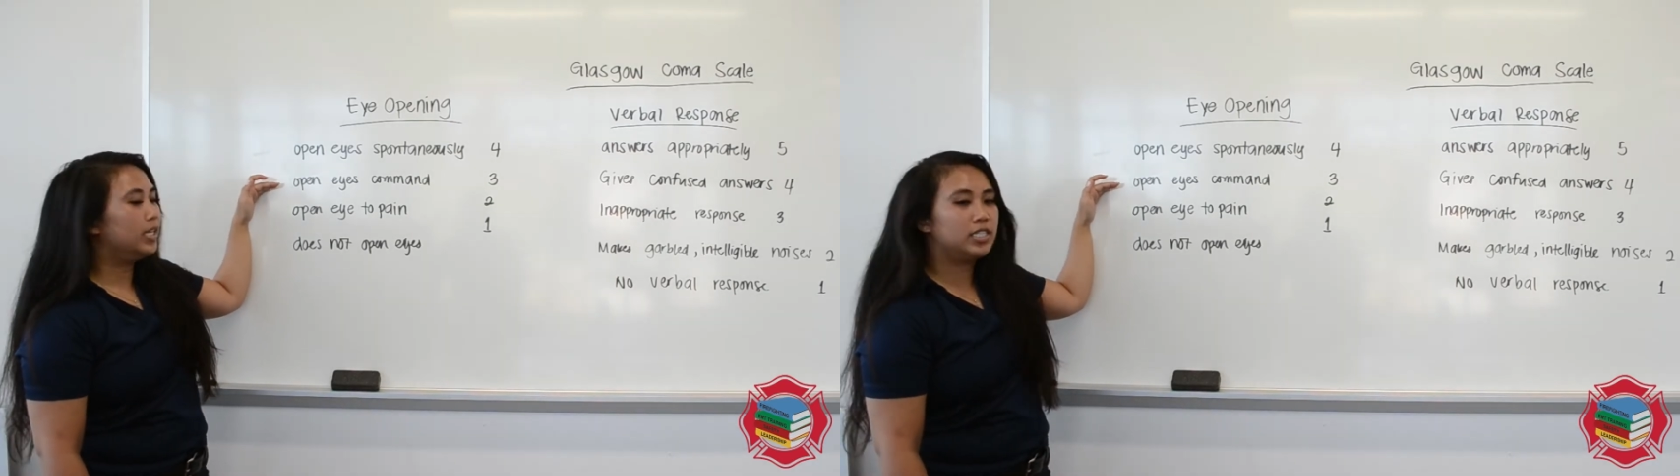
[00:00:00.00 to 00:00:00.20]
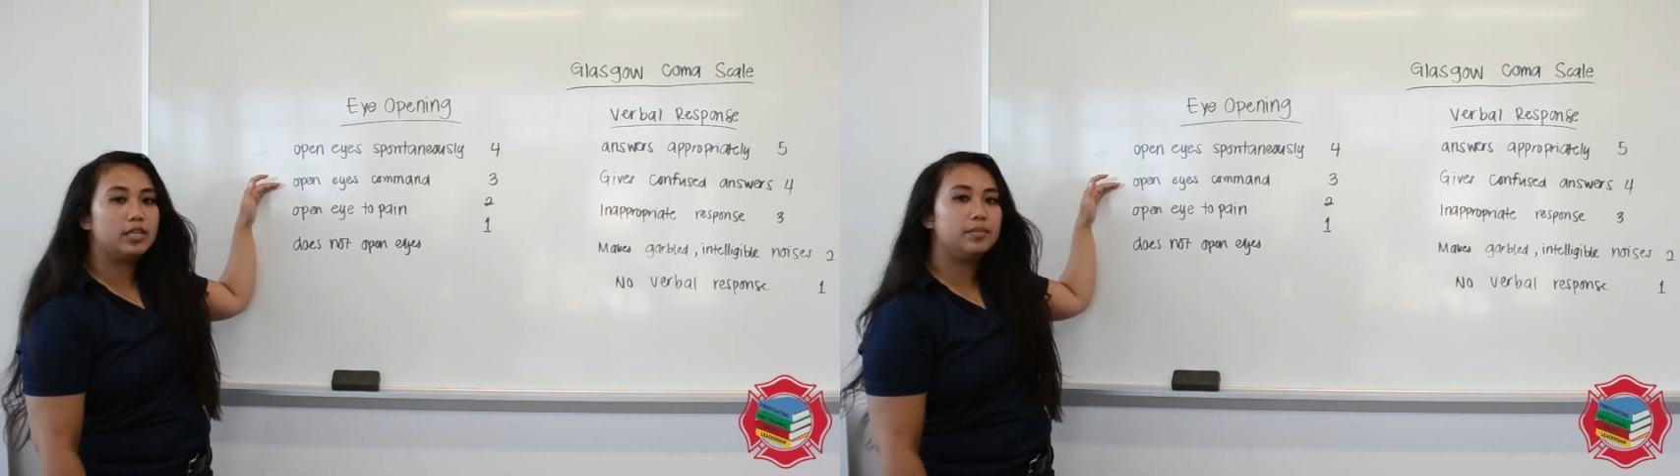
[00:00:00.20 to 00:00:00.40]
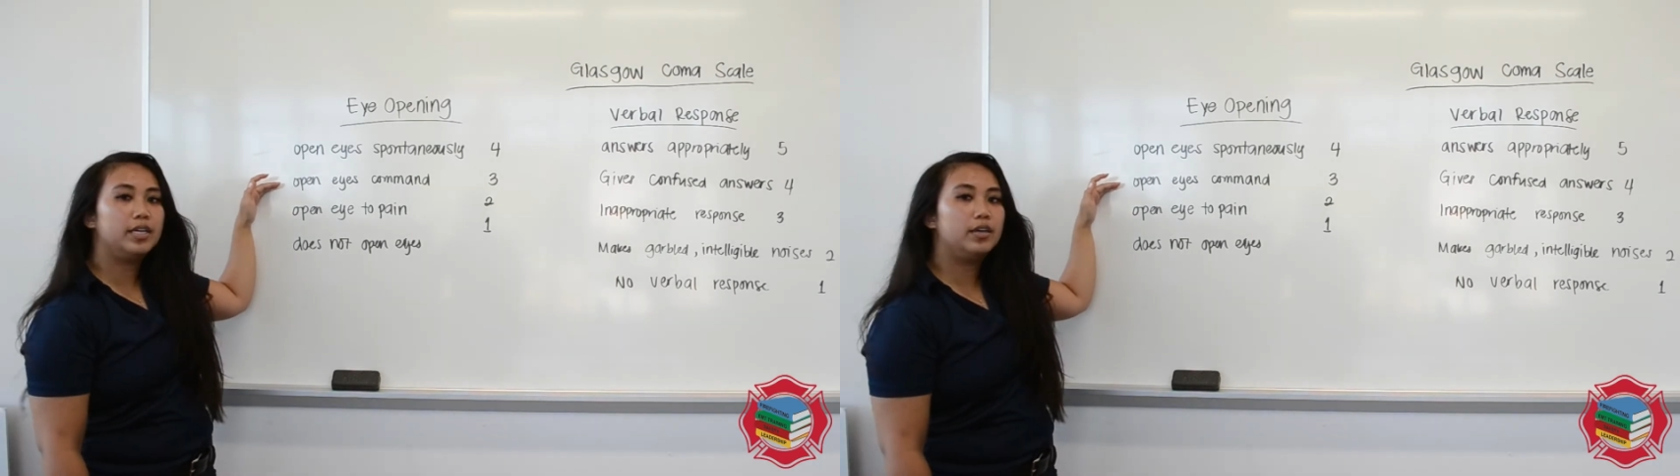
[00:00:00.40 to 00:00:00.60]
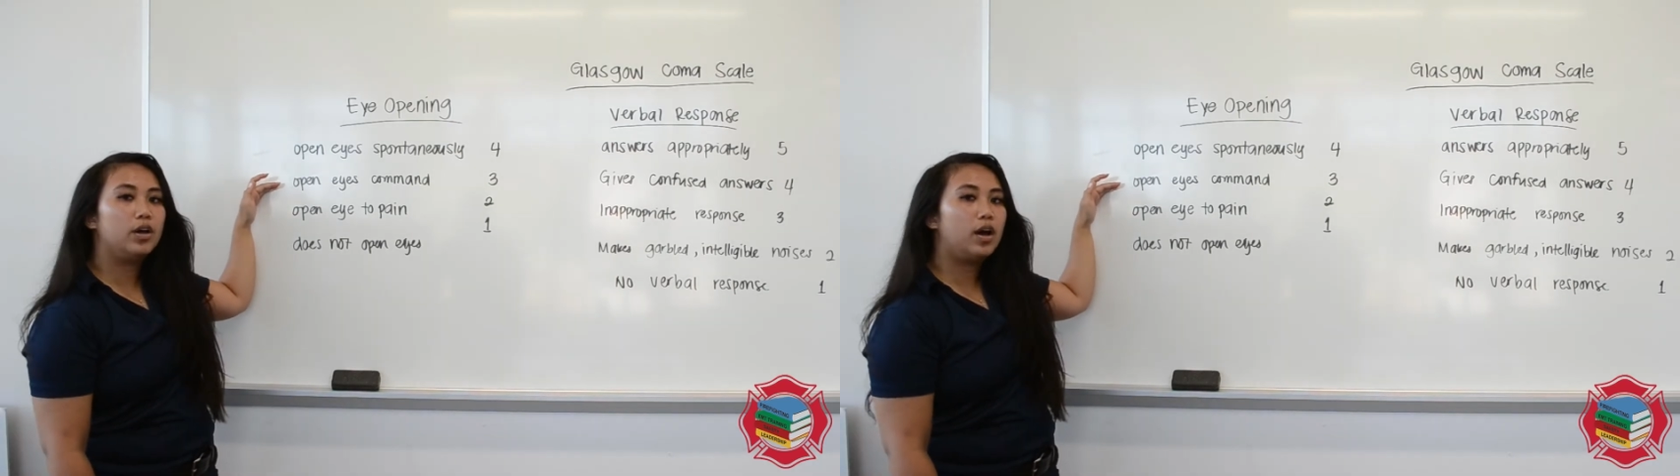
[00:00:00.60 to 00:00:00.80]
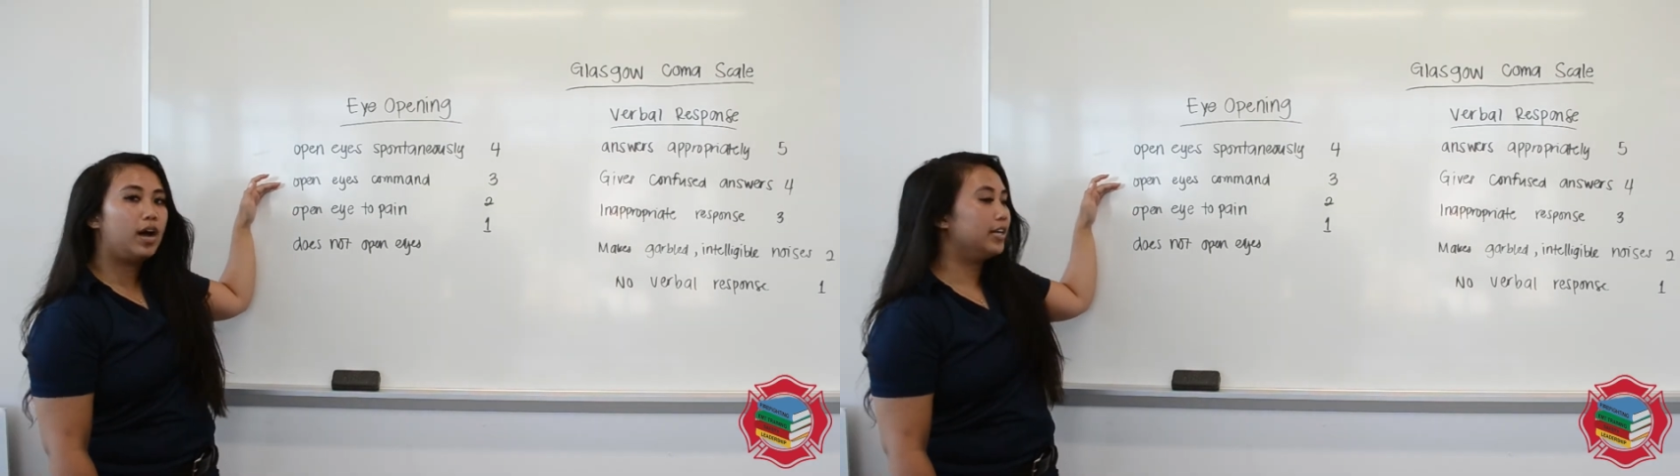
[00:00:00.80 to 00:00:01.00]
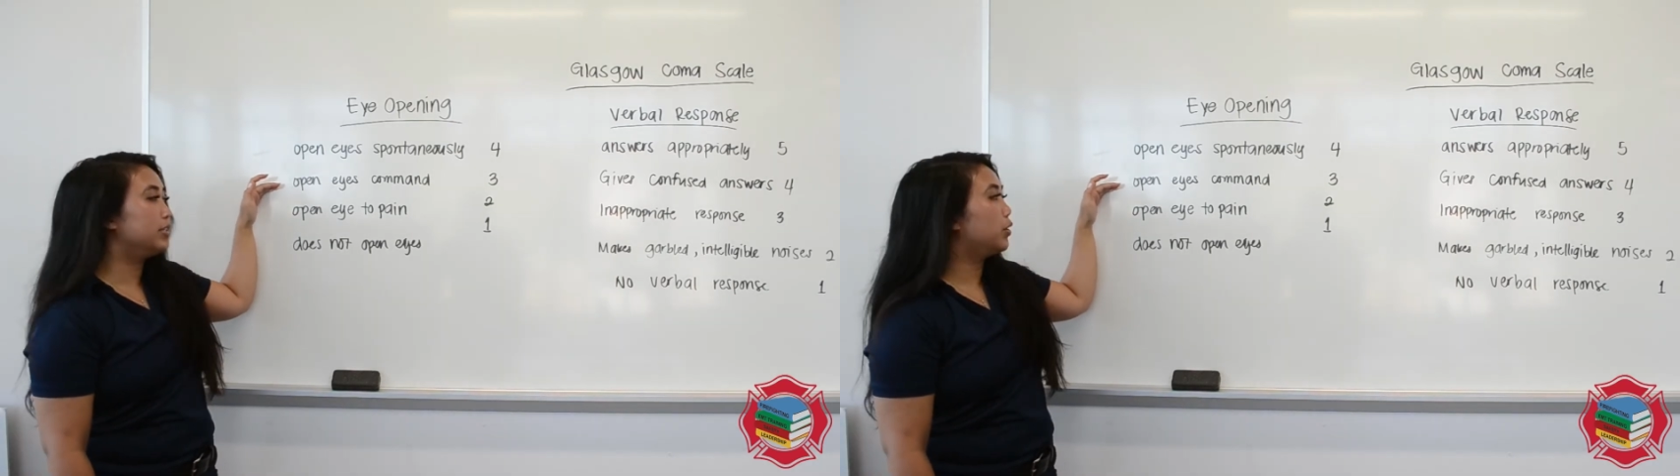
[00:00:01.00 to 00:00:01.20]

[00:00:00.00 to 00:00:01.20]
it's going to be eyes